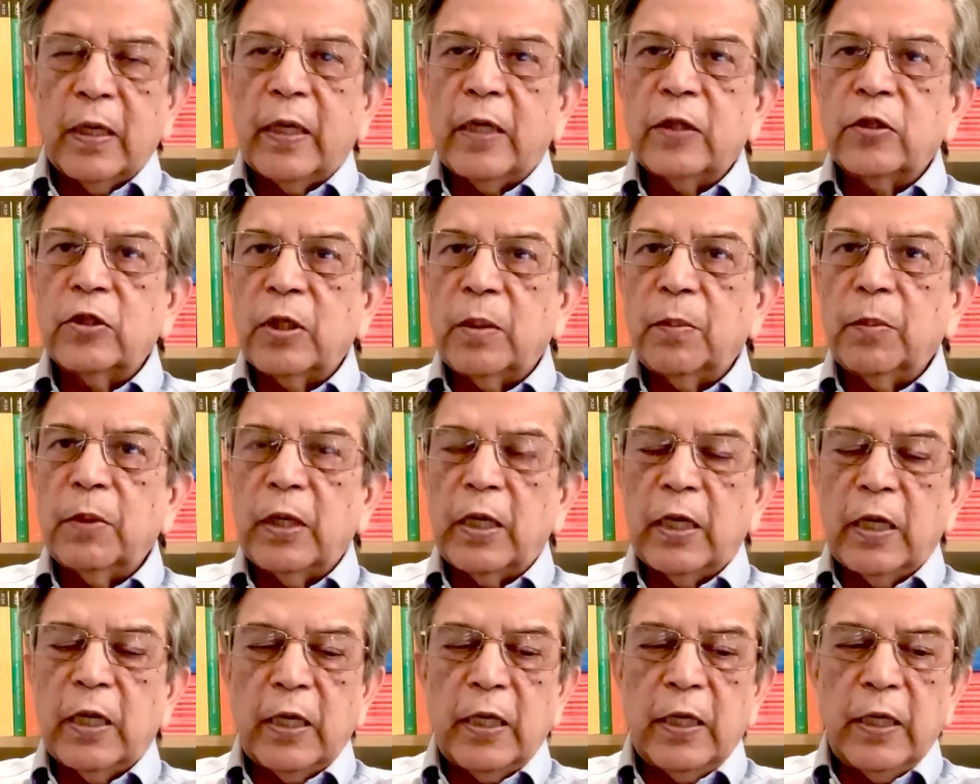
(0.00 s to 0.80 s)

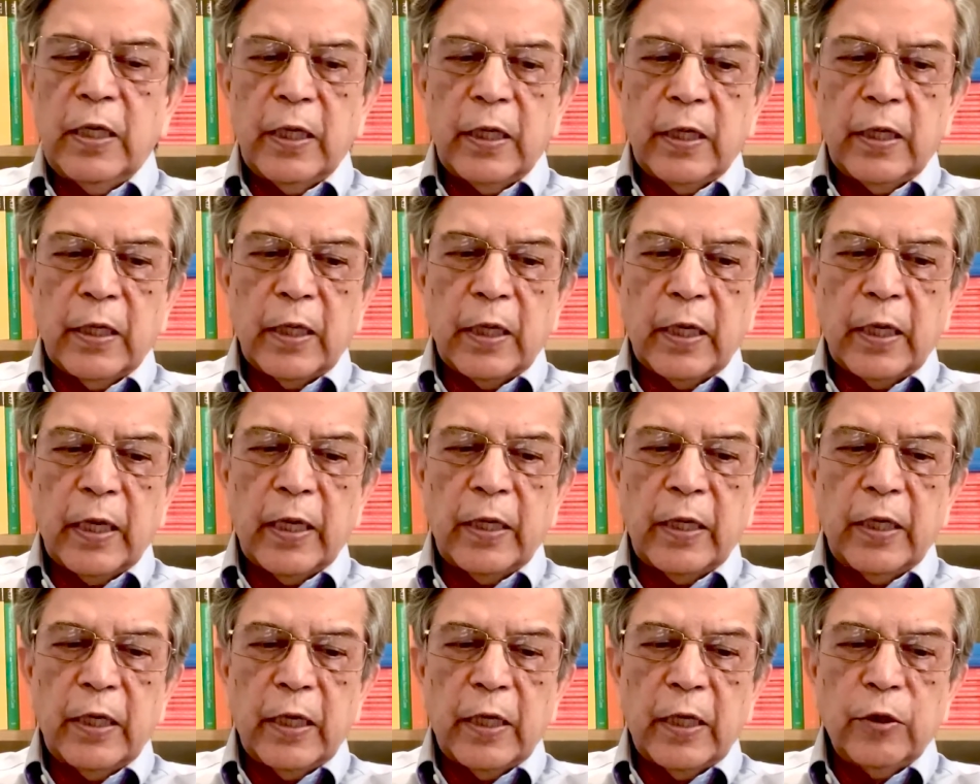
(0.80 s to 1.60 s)
Similarly,
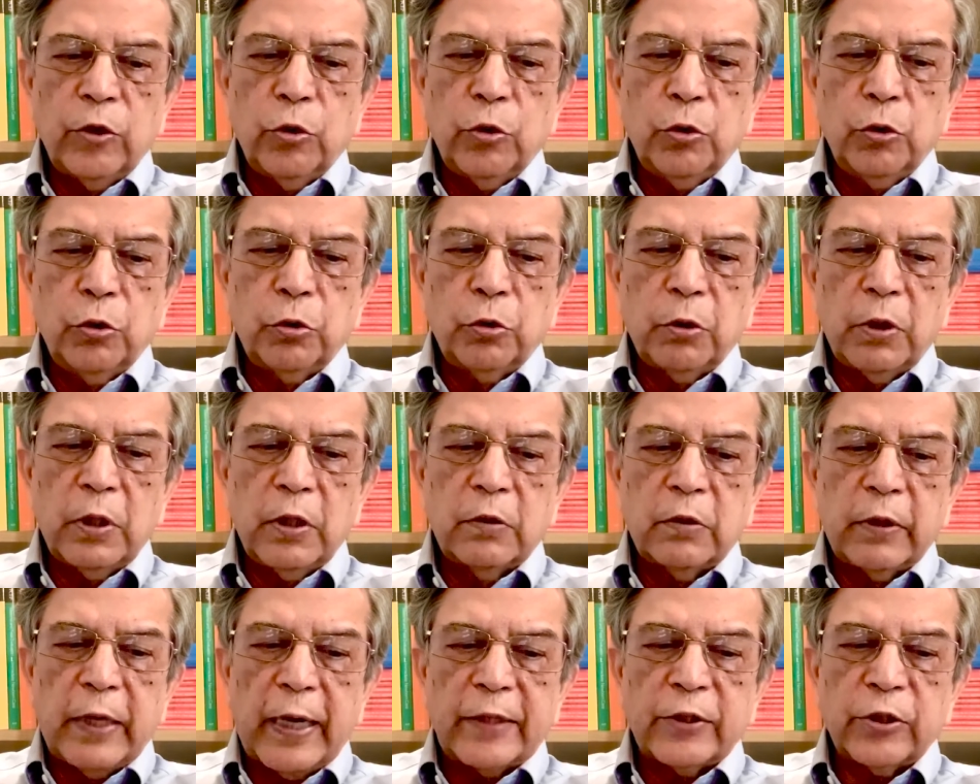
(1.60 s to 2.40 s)
any unusual
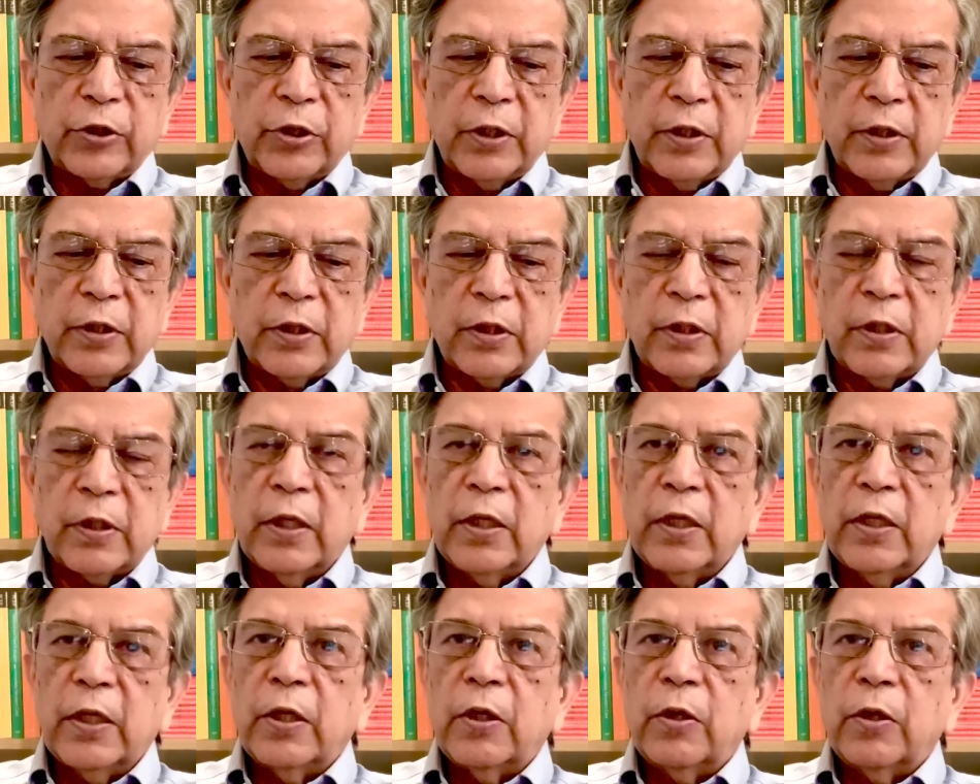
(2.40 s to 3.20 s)
rashes
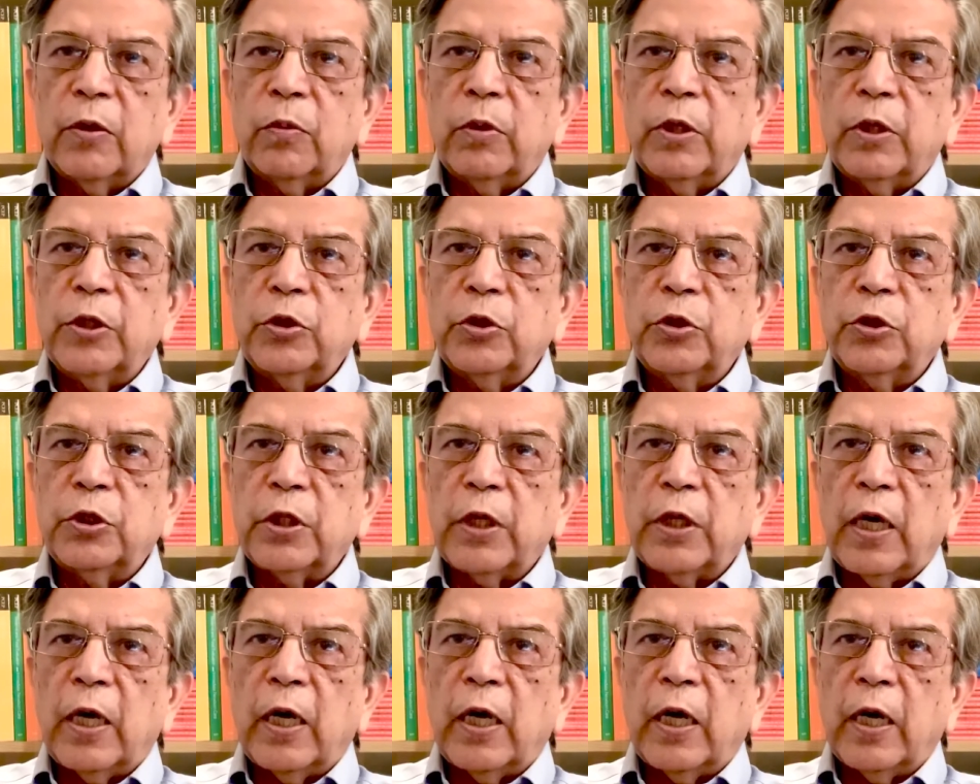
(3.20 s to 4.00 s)
which
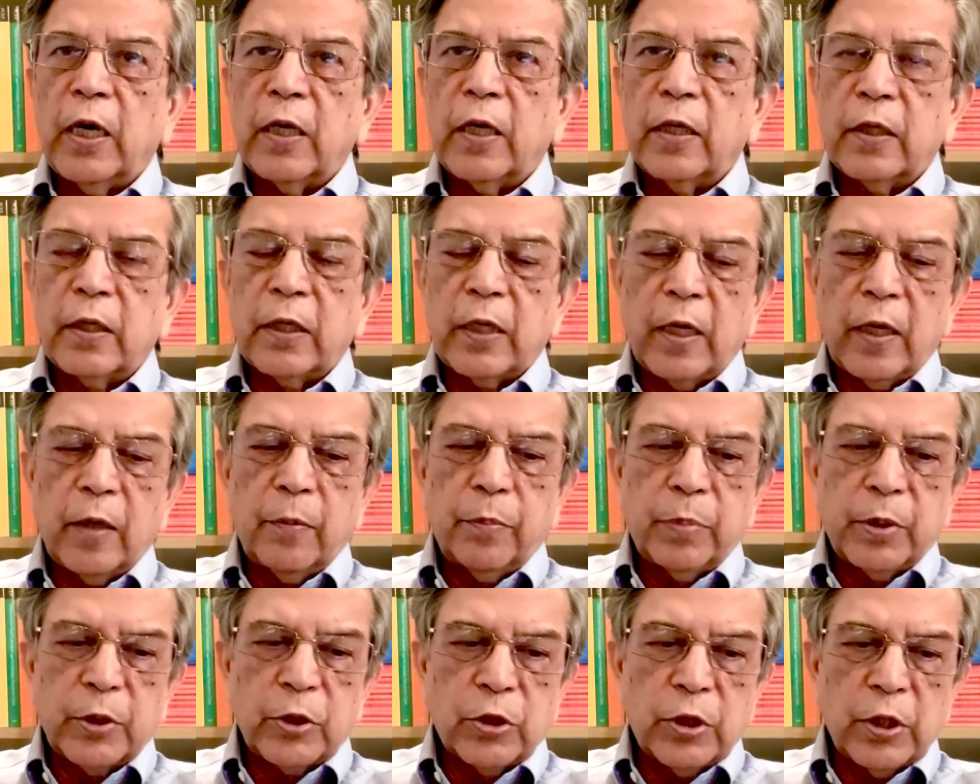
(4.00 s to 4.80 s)
are
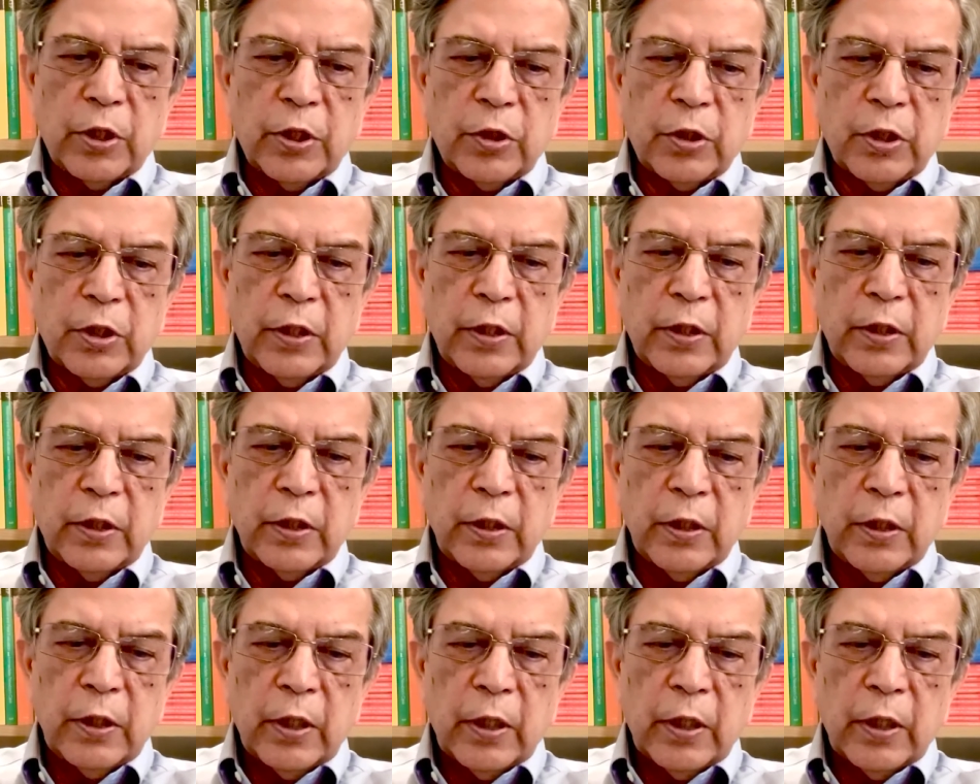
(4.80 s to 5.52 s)
persistent,